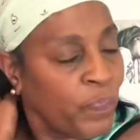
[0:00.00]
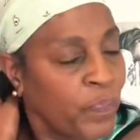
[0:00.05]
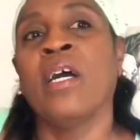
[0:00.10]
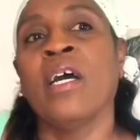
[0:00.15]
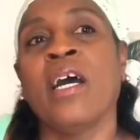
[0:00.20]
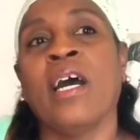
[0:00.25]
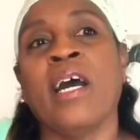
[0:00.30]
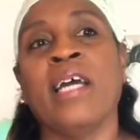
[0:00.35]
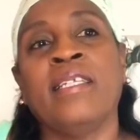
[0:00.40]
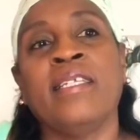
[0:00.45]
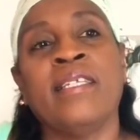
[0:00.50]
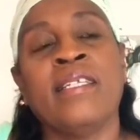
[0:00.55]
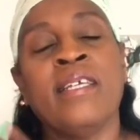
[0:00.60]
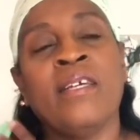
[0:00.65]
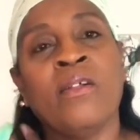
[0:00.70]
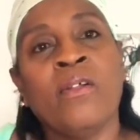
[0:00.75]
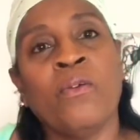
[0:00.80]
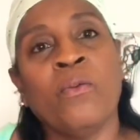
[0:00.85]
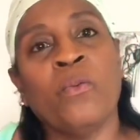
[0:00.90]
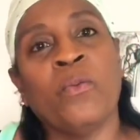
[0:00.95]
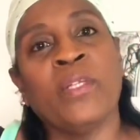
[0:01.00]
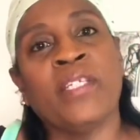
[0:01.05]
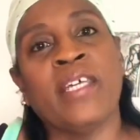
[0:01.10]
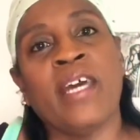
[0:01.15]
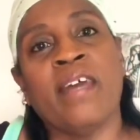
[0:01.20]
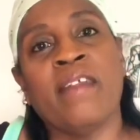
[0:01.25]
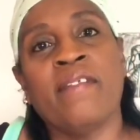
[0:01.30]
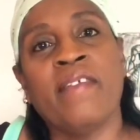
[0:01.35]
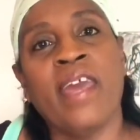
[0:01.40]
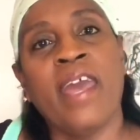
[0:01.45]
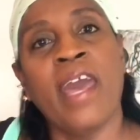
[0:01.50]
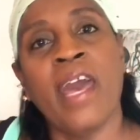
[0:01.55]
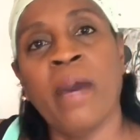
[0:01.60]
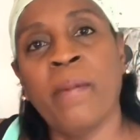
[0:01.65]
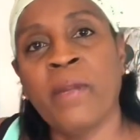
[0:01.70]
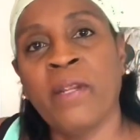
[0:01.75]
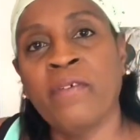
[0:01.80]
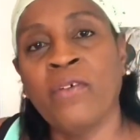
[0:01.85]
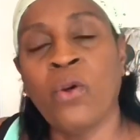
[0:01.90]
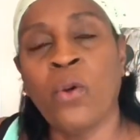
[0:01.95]
I still was out of the
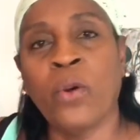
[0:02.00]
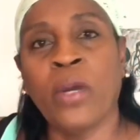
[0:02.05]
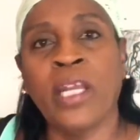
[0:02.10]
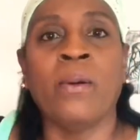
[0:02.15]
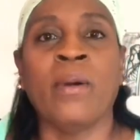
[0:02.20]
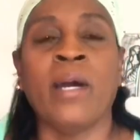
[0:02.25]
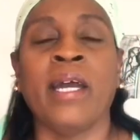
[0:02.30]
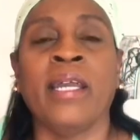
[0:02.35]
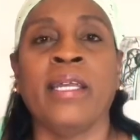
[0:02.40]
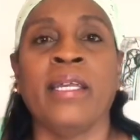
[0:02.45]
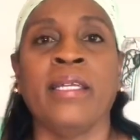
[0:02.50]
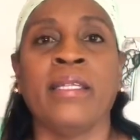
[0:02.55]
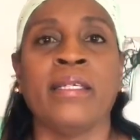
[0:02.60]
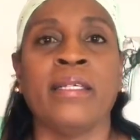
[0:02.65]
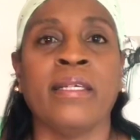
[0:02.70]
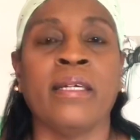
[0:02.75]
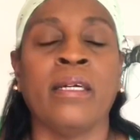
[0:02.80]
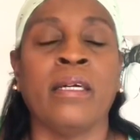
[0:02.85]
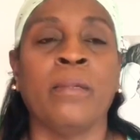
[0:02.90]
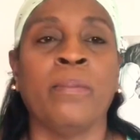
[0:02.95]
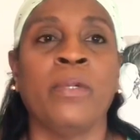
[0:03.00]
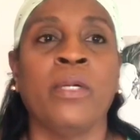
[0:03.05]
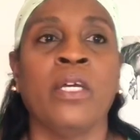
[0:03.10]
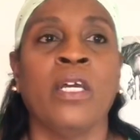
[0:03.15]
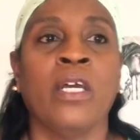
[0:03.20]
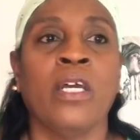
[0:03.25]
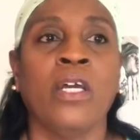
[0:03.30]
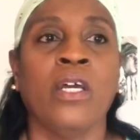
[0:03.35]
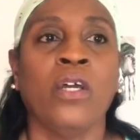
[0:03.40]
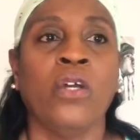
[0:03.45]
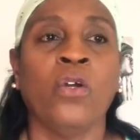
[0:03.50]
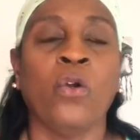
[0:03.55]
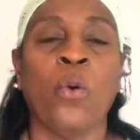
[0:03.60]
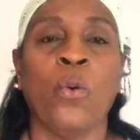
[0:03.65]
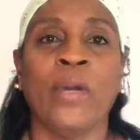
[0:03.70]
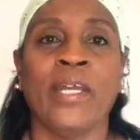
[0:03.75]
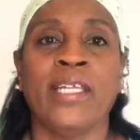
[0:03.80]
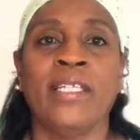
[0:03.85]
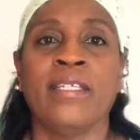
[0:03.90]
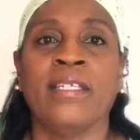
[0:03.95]
habit of going. I ended up
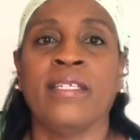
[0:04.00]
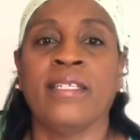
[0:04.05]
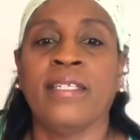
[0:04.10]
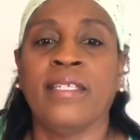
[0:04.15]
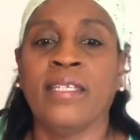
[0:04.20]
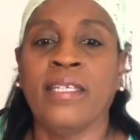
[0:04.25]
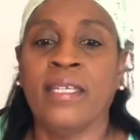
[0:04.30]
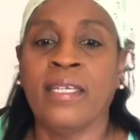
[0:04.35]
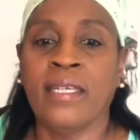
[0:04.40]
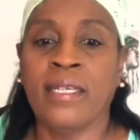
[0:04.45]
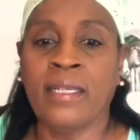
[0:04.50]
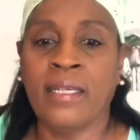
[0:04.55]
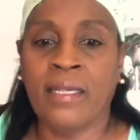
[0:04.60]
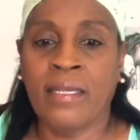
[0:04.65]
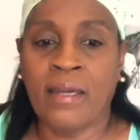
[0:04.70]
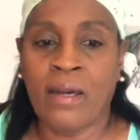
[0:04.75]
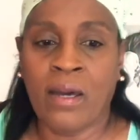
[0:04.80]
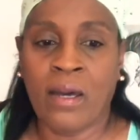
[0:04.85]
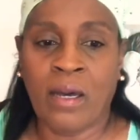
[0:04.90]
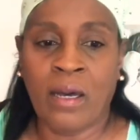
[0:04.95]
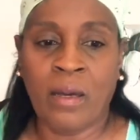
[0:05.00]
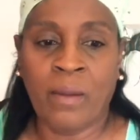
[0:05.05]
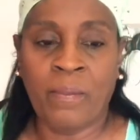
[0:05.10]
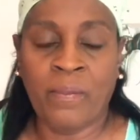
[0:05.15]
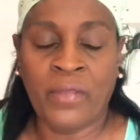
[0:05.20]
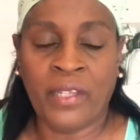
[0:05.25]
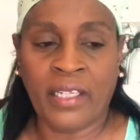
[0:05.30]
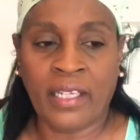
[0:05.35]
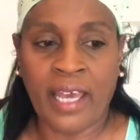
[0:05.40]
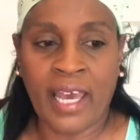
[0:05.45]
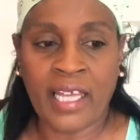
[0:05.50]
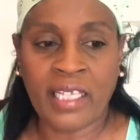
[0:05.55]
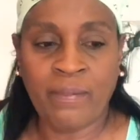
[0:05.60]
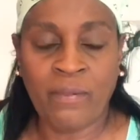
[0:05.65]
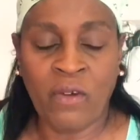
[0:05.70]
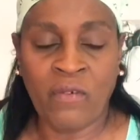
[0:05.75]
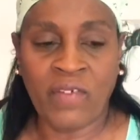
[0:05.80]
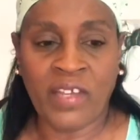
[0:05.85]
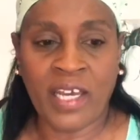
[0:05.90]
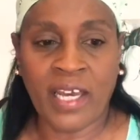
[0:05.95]
going to see, um, the last
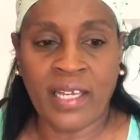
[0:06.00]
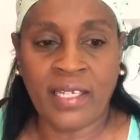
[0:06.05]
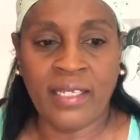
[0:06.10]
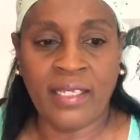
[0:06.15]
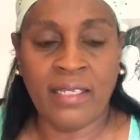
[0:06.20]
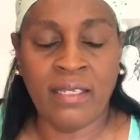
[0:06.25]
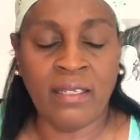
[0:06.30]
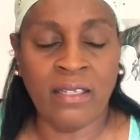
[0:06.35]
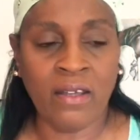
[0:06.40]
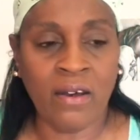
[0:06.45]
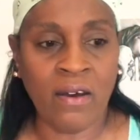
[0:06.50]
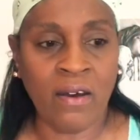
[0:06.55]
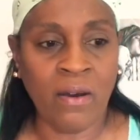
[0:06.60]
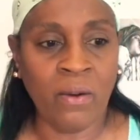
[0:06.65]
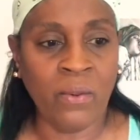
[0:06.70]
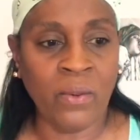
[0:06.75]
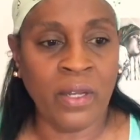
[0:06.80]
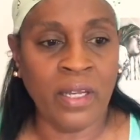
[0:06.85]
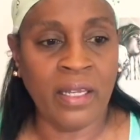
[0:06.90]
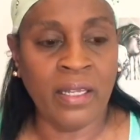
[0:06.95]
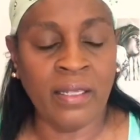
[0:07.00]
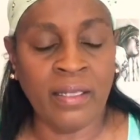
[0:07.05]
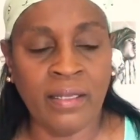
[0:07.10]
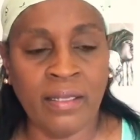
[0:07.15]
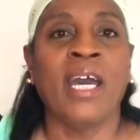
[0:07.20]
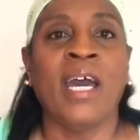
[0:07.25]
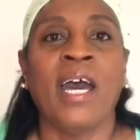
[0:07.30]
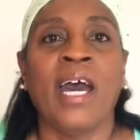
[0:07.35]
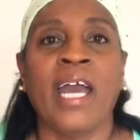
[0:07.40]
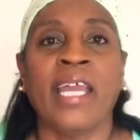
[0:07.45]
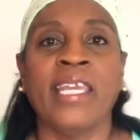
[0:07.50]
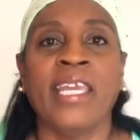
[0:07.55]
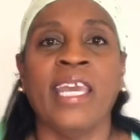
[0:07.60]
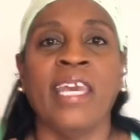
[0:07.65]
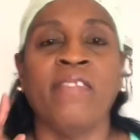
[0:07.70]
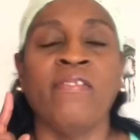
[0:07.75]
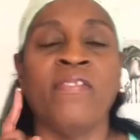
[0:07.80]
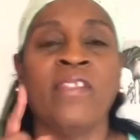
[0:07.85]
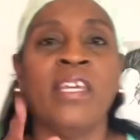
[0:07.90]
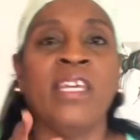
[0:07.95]
movie I saw was, I
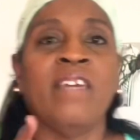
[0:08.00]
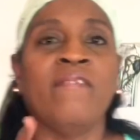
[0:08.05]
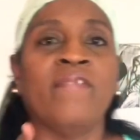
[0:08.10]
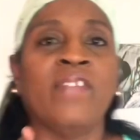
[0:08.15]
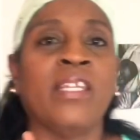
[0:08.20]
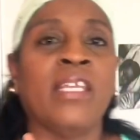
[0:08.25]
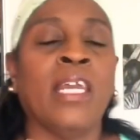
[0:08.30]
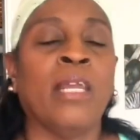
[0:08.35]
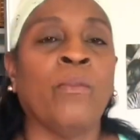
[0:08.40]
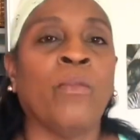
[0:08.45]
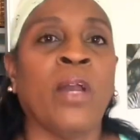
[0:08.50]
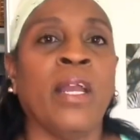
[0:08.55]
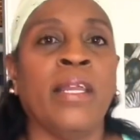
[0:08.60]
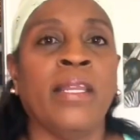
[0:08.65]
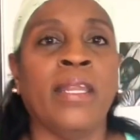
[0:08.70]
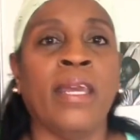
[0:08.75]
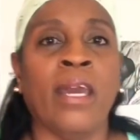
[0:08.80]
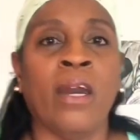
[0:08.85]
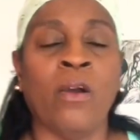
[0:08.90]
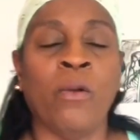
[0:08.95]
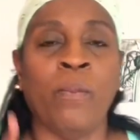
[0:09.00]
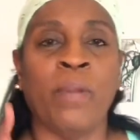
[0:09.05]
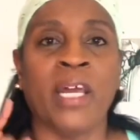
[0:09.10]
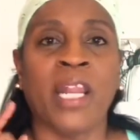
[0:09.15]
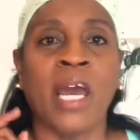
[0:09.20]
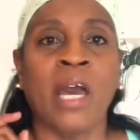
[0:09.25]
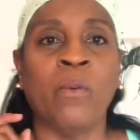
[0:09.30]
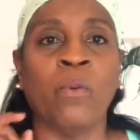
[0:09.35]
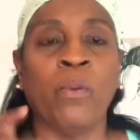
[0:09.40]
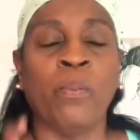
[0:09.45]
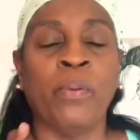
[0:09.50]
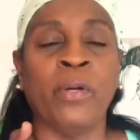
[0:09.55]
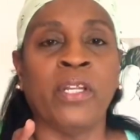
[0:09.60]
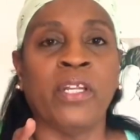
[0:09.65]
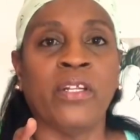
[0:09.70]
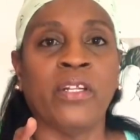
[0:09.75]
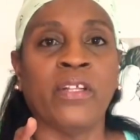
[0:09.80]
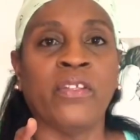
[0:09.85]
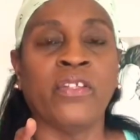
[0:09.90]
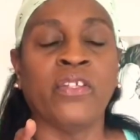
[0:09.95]
can't think of the name right now, but I will
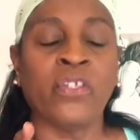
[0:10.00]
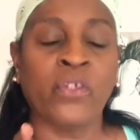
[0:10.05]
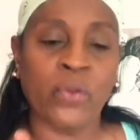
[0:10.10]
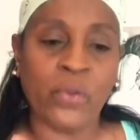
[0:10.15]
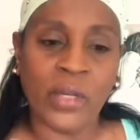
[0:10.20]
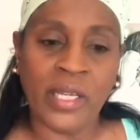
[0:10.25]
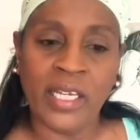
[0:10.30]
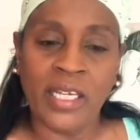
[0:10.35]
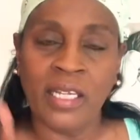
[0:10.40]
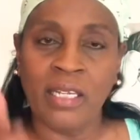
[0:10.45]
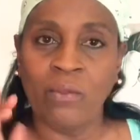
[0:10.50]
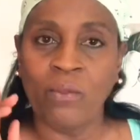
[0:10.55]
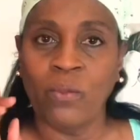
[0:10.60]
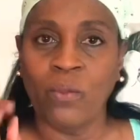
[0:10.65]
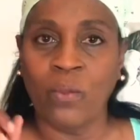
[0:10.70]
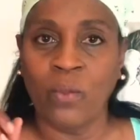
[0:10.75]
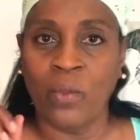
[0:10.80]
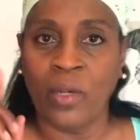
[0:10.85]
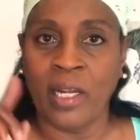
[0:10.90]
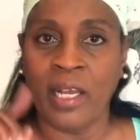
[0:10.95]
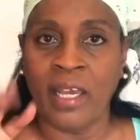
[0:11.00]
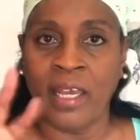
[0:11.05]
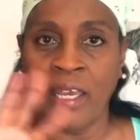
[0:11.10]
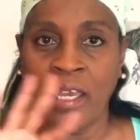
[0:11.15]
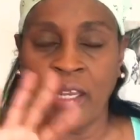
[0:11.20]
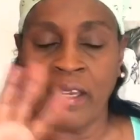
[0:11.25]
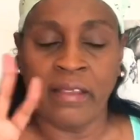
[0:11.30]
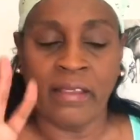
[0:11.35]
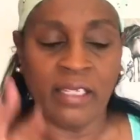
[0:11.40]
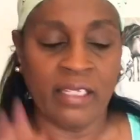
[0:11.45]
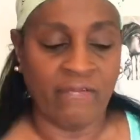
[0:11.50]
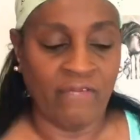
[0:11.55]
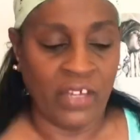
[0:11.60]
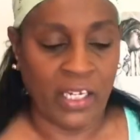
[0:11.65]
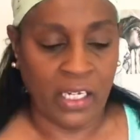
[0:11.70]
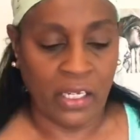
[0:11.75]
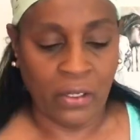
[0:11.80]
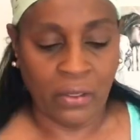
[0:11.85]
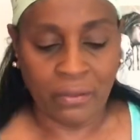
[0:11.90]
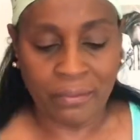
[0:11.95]
put it on the screen when I edit this
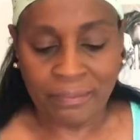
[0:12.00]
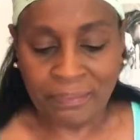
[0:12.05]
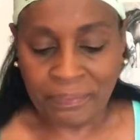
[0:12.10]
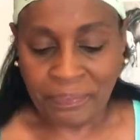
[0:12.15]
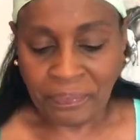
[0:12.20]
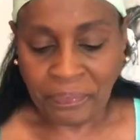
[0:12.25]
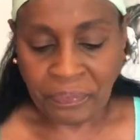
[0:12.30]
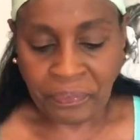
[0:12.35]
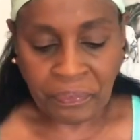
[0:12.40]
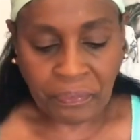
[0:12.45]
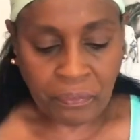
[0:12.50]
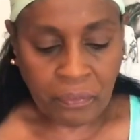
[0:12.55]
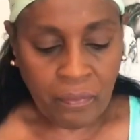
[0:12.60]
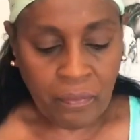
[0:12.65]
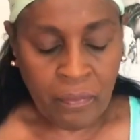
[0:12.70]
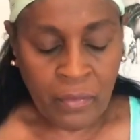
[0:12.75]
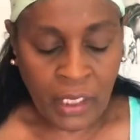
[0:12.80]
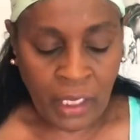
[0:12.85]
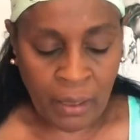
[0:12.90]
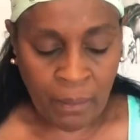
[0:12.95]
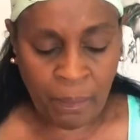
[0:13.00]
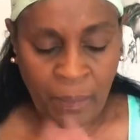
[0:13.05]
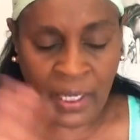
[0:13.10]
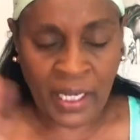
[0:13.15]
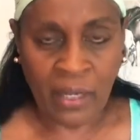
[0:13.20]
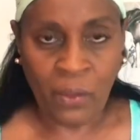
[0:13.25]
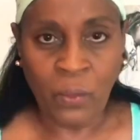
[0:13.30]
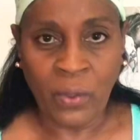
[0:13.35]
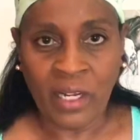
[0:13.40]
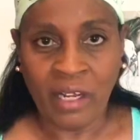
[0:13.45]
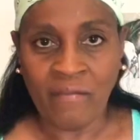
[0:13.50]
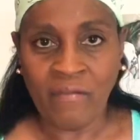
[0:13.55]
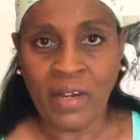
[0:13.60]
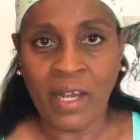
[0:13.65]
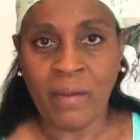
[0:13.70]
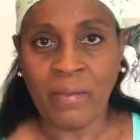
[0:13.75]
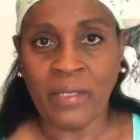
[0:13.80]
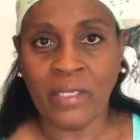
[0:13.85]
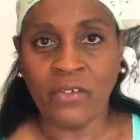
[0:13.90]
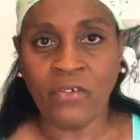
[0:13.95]
video. But whatever
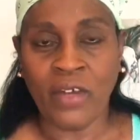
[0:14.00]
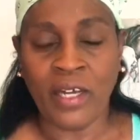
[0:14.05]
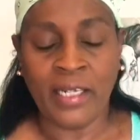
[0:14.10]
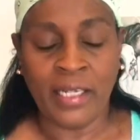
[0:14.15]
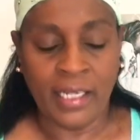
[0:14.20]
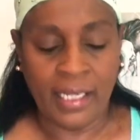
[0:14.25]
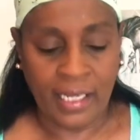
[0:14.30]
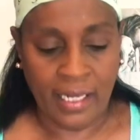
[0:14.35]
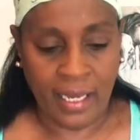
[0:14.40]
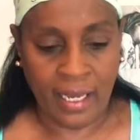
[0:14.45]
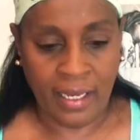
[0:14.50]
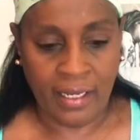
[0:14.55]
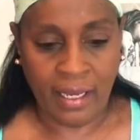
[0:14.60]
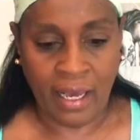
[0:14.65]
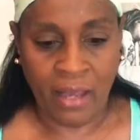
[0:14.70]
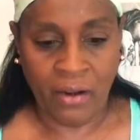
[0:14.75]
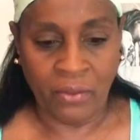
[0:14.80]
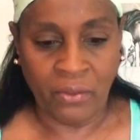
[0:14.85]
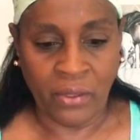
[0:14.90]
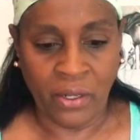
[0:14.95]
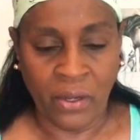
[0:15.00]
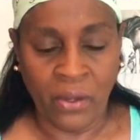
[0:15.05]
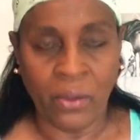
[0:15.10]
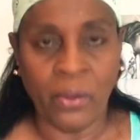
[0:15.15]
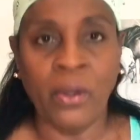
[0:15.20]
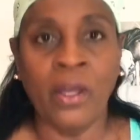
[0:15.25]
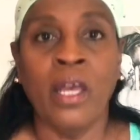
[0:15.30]
I was trying to get at, I don't know.